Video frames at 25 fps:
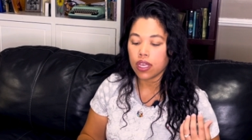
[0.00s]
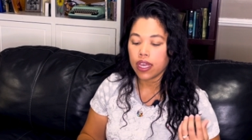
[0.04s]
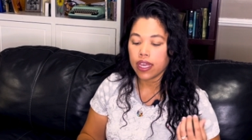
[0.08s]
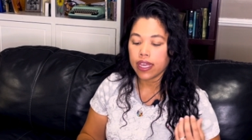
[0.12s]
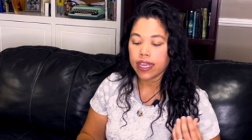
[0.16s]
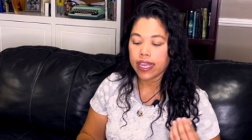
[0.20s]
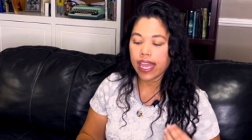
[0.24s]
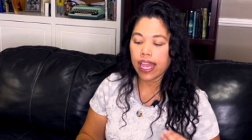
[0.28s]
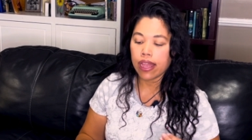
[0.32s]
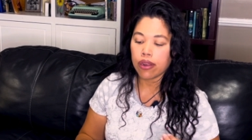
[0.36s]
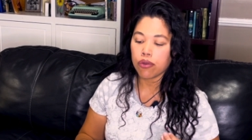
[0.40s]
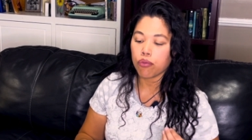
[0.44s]

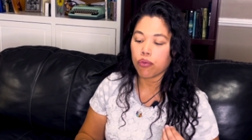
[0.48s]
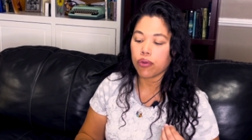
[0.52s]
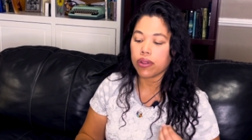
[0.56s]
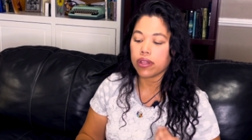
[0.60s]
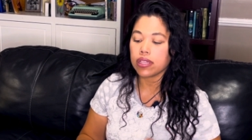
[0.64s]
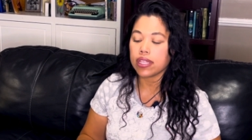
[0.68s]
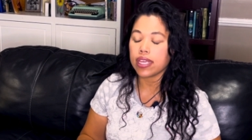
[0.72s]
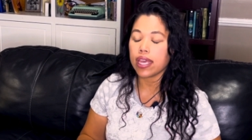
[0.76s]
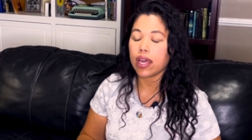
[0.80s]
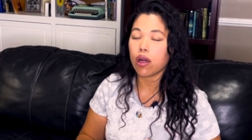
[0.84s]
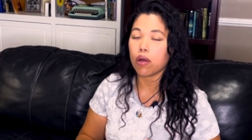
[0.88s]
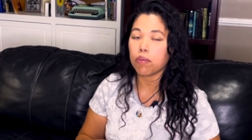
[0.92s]
can
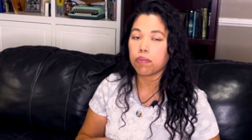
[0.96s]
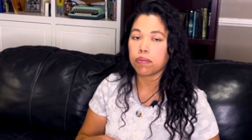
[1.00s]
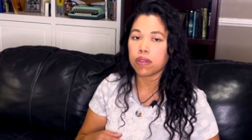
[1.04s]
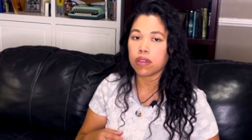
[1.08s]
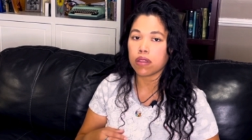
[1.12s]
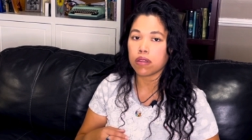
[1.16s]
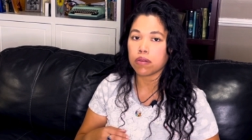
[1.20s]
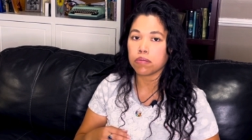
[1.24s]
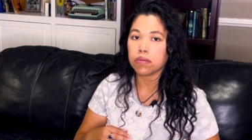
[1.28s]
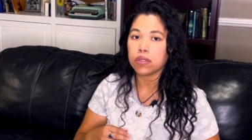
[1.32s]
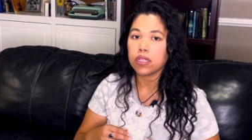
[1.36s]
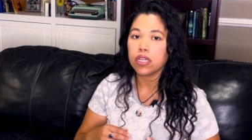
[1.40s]
really help
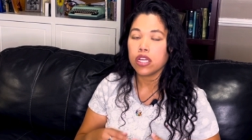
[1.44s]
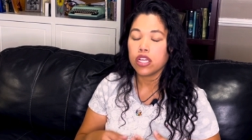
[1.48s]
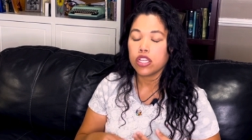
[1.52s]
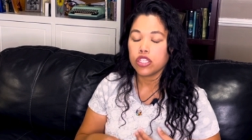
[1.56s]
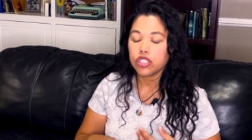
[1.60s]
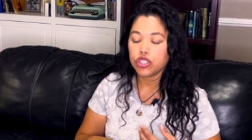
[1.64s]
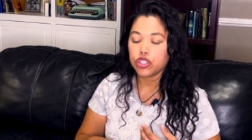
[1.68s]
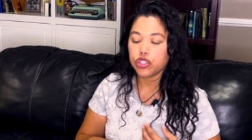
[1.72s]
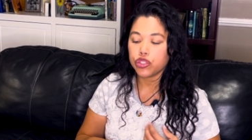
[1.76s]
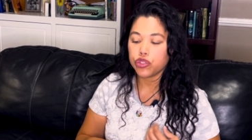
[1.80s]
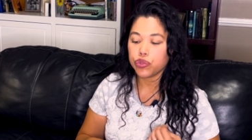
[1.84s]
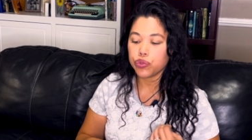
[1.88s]
them
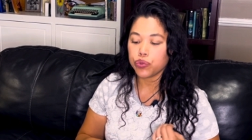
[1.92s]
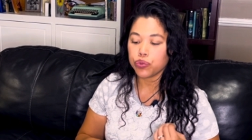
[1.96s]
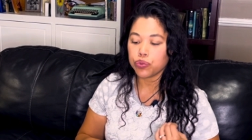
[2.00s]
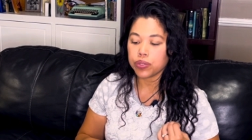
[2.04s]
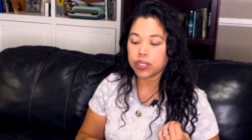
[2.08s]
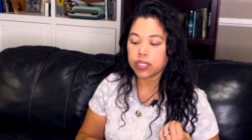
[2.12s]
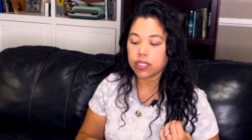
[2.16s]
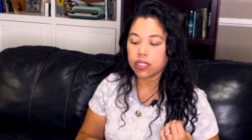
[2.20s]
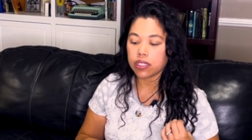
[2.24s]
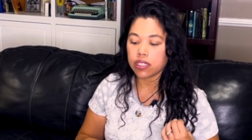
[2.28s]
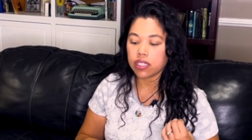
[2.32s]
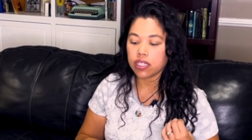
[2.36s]
to
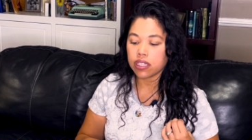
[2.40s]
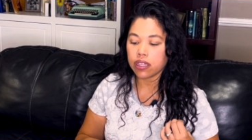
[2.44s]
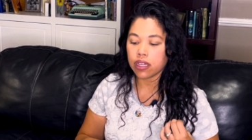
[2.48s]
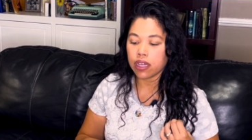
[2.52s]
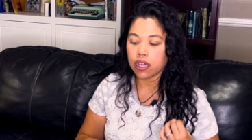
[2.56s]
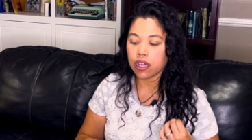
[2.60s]
really